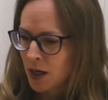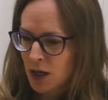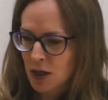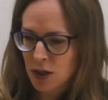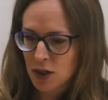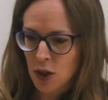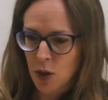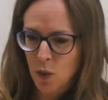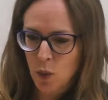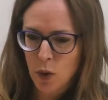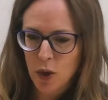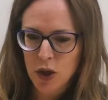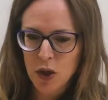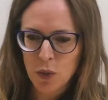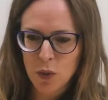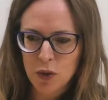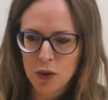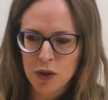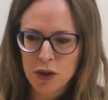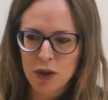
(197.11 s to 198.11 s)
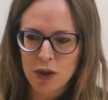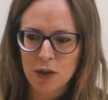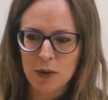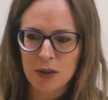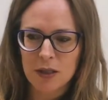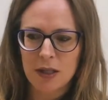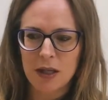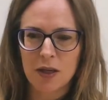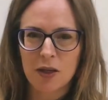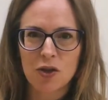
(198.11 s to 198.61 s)
So what you want to do
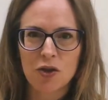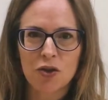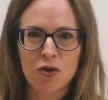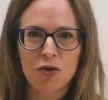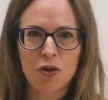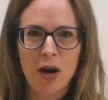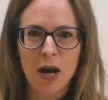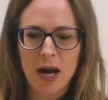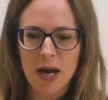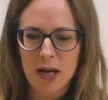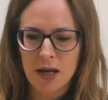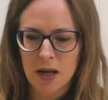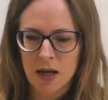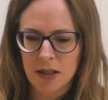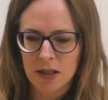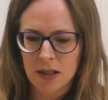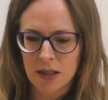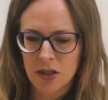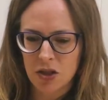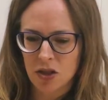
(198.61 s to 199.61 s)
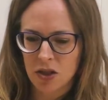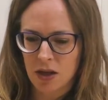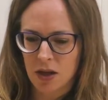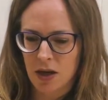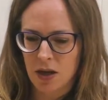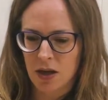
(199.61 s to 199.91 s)
is get a tray, a dish, an